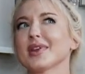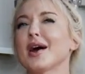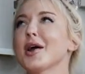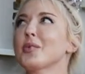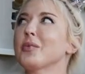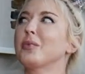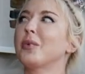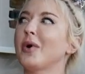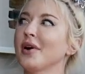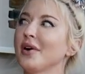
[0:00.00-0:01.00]
I
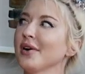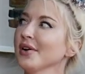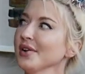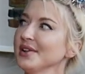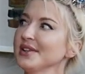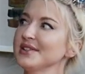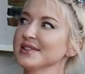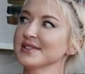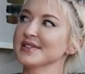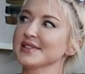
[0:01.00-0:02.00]
wanted
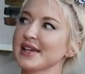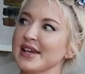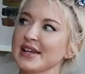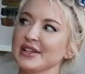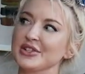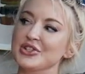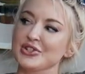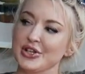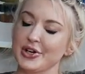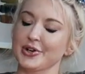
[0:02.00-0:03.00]
to say
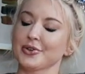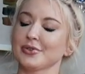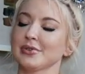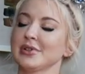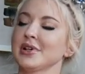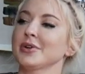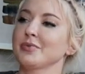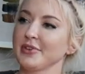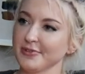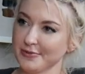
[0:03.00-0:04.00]
no
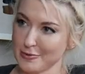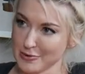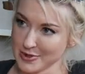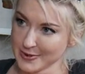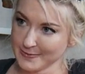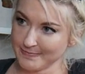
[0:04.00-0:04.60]
before.